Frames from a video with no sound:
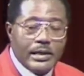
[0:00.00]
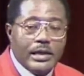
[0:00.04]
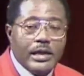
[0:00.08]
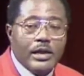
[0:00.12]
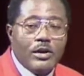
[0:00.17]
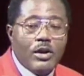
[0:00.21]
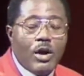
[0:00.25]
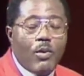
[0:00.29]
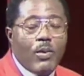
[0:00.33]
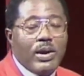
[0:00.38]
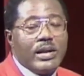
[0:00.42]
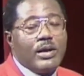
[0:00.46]

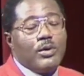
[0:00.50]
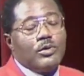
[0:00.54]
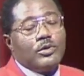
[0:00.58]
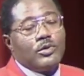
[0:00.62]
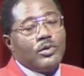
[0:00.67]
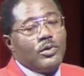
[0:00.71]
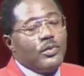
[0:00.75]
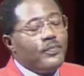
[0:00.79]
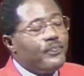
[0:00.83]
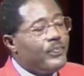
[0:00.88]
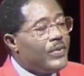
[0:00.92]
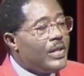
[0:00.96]
You know what they'll
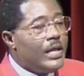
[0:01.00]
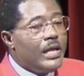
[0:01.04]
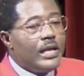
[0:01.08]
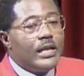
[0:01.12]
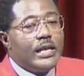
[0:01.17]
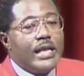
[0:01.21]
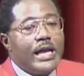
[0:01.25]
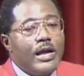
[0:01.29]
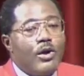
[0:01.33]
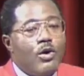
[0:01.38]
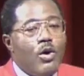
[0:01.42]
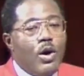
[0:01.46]
do?
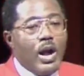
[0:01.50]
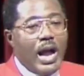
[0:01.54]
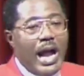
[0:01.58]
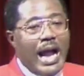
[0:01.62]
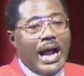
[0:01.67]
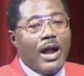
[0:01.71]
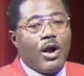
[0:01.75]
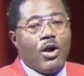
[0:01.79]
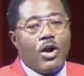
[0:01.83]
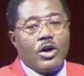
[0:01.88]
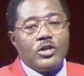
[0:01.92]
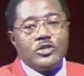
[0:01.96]
They go
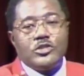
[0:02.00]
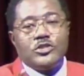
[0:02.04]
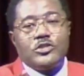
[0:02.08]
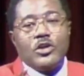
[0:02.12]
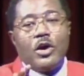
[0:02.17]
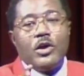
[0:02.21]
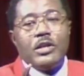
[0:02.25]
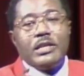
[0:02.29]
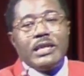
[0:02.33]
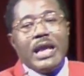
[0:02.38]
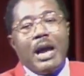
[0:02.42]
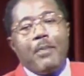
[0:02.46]
and
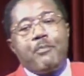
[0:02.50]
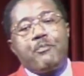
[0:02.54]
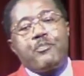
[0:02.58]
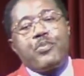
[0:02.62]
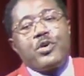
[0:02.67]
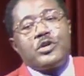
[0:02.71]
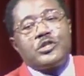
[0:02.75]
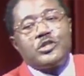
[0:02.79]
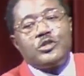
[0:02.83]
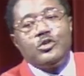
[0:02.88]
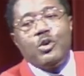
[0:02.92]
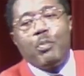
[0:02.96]
consult their
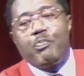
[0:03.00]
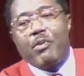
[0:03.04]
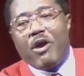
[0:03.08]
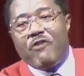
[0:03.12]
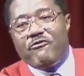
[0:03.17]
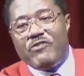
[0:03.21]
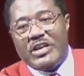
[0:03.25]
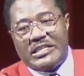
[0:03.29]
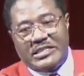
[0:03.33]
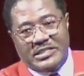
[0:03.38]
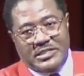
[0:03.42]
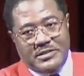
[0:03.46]
personal
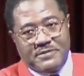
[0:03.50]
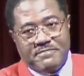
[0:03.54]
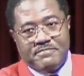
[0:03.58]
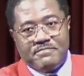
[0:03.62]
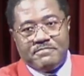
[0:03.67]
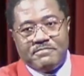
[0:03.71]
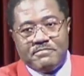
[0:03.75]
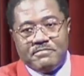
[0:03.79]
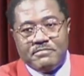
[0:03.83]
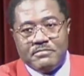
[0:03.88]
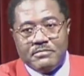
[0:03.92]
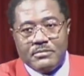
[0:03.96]
prophet.
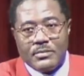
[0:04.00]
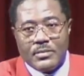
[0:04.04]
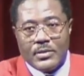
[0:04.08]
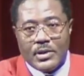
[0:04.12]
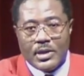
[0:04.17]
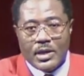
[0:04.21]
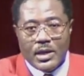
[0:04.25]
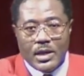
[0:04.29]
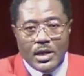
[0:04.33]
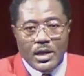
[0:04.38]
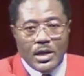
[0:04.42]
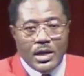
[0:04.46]

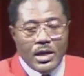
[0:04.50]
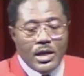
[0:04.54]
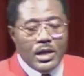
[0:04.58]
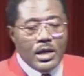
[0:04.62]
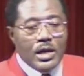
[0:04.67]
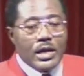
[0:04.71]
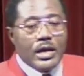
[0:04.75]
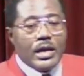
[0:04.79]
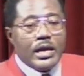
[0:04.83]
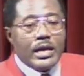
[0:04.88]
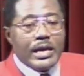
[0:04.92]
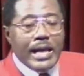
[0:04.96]

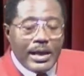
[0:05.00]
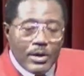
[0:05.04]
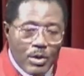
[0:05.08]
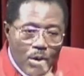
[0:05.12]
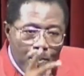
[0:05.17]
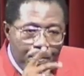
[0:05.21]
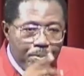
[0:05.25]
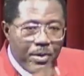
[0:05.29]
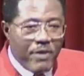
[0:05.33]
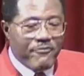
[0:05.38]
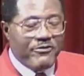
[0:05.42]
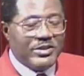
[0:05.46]
Can
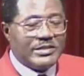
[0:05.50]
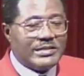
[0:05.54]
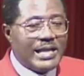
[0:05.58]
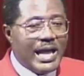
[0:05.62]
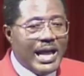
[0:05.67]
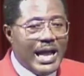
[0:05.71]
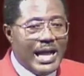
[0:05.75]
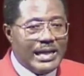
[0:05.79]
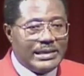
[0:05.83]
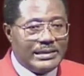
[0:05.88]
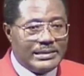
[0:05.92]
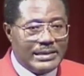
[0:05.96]
you prophesy
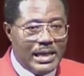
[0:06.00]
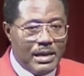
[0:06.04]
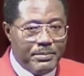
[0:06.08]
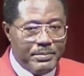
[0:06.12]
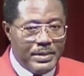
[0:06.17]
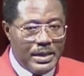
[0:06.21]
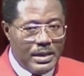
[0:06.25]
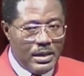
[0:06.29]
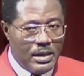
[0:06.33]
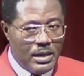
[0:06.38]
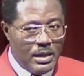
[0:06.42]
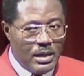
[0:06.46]
and tell
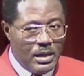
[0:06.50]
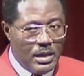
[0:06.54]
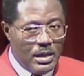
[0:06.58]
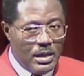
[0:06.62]
me,